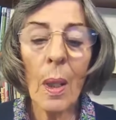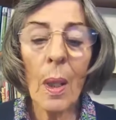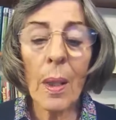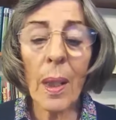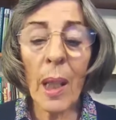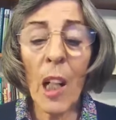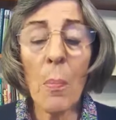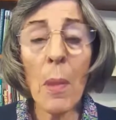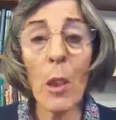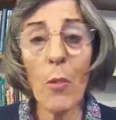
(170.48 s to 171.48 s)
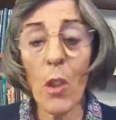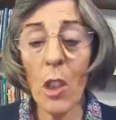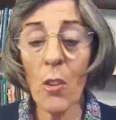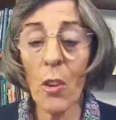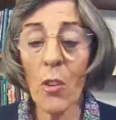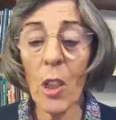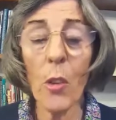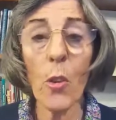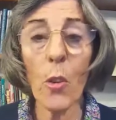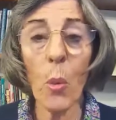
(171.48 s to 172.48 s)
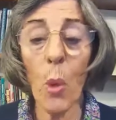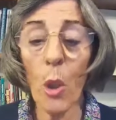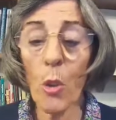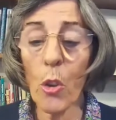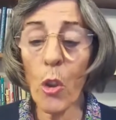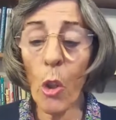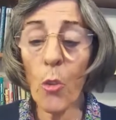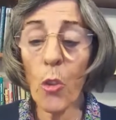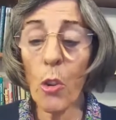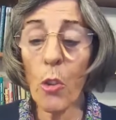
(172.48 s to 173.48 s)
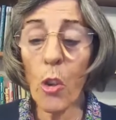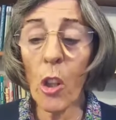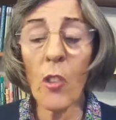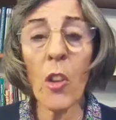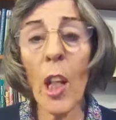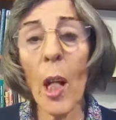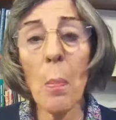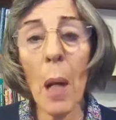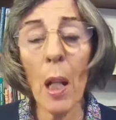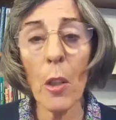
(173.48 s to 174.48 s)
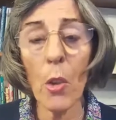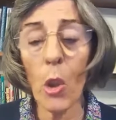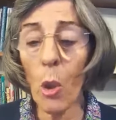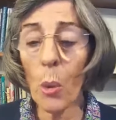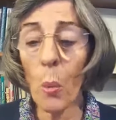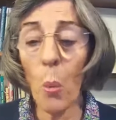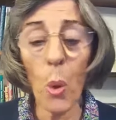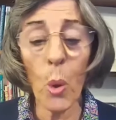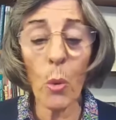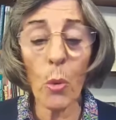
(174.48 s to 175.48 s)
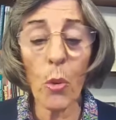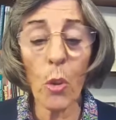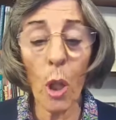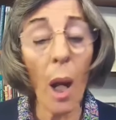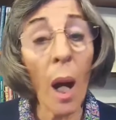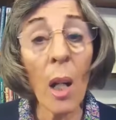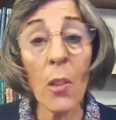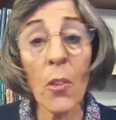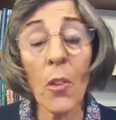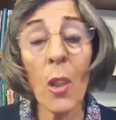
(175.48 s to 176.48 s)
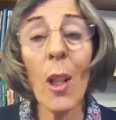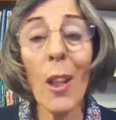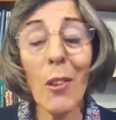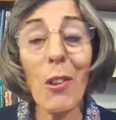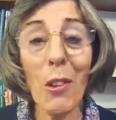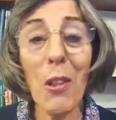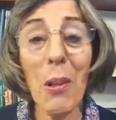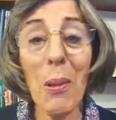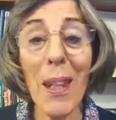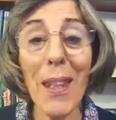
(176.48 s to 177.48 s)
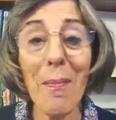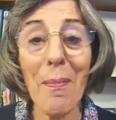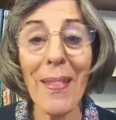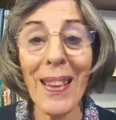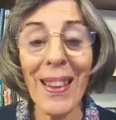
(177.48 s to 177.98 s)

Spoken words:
The coming of Jesus into the world shows us just how much God wants us to know him,